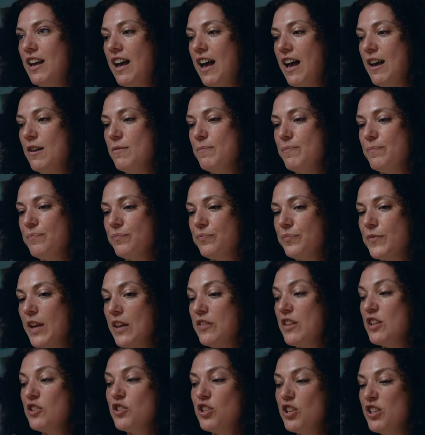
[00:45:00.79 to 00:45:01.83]
Um,
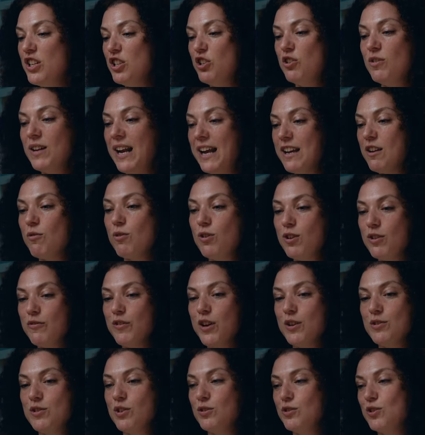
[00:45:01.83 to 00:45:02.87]
and then so then you layer all of
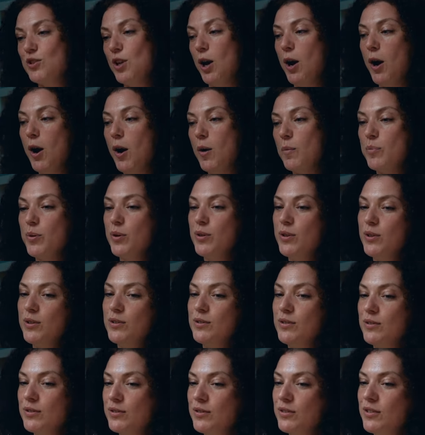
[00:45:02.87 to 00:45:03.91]
those on top
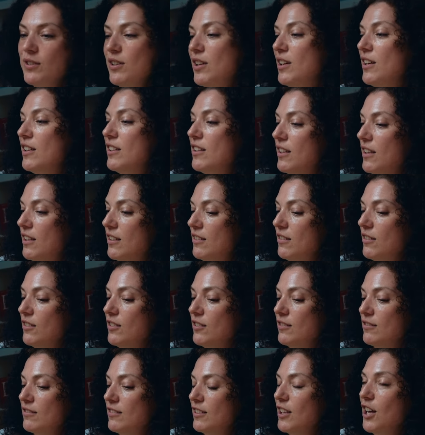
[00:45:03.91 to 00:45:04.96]

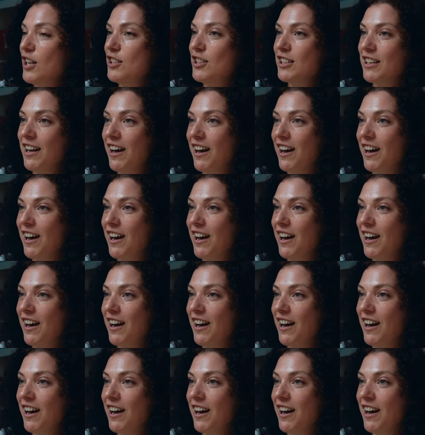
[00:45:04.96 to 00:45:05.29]
learn your